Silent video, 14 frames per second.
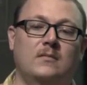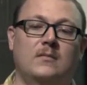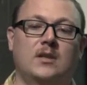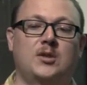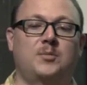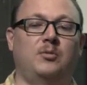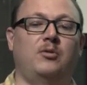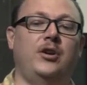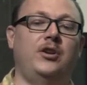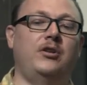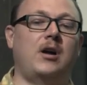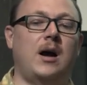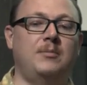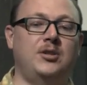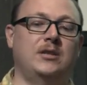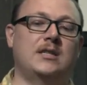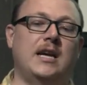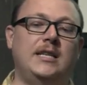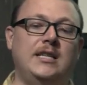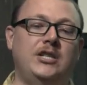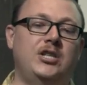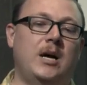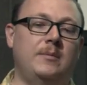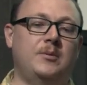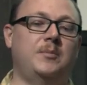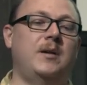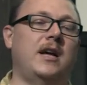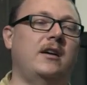Exploring your options. IT jobs are
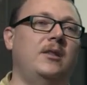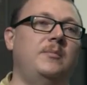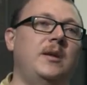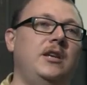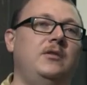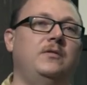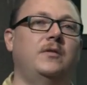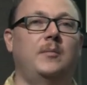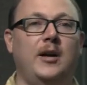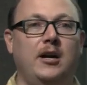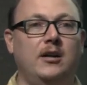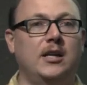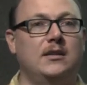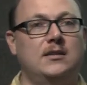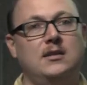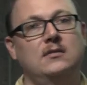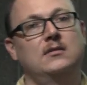back on the menu for Americans.